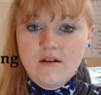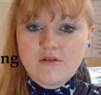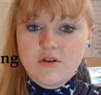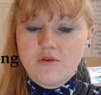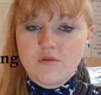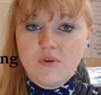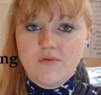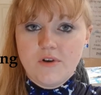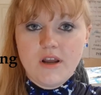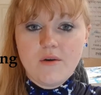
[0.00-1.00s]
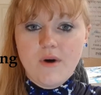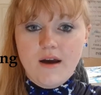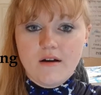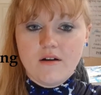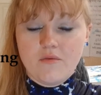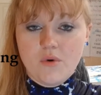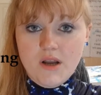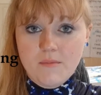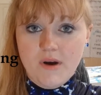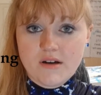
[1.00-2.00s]
so you can be fully aware of what
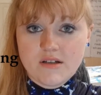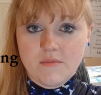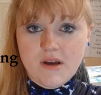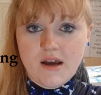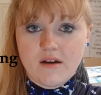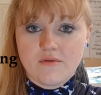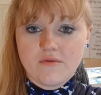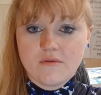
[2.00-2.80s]
impact it may have.